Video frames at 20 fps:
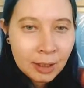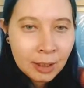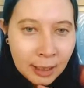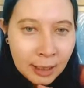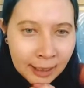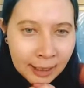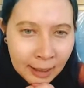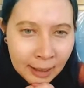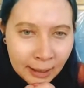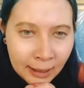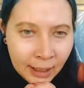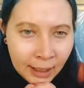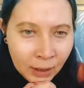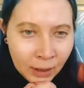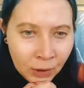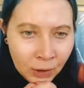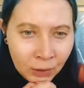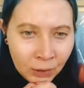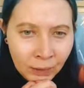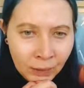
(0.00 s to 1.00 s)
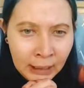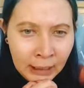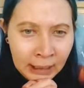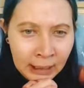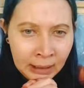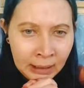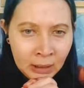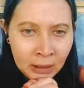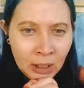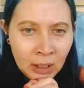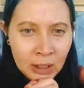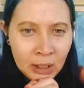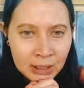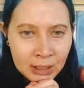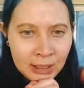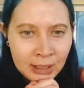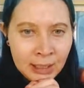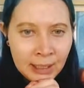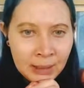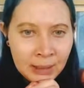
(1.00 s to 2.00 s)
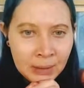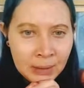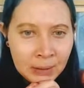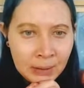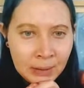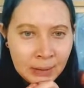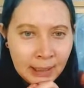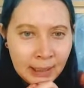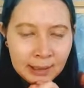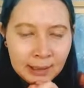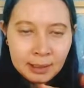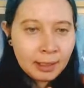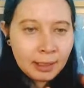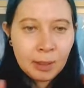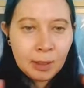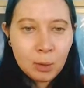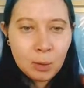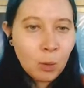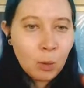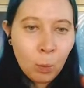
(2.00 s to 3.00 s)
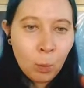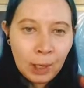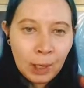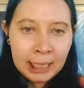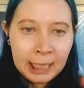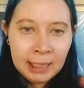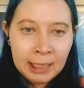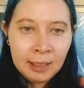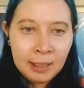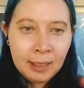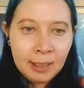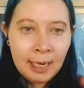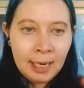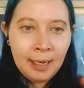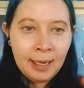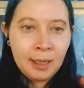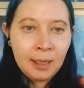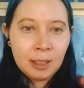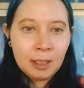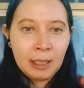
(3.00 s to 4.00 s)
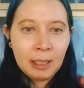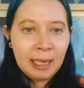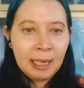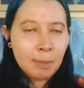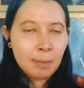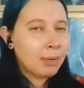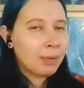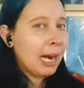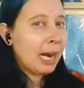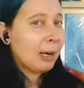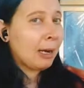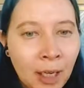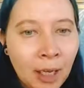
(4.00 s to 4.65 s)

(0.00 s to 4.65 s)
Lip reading: like a green also, and like white and light brown.